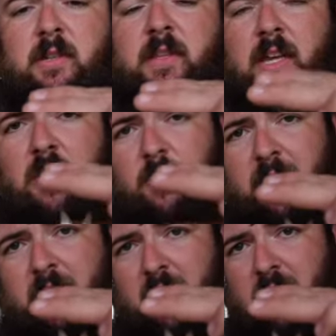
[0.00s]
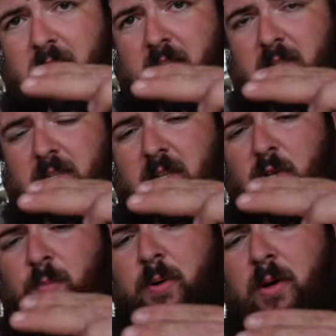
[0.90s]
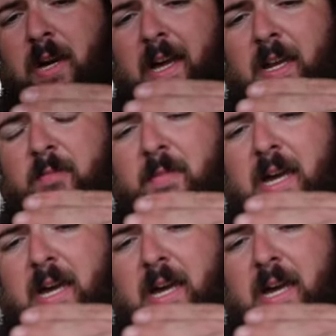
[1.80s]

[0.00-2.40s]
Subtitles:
They go in like this, and you pull at them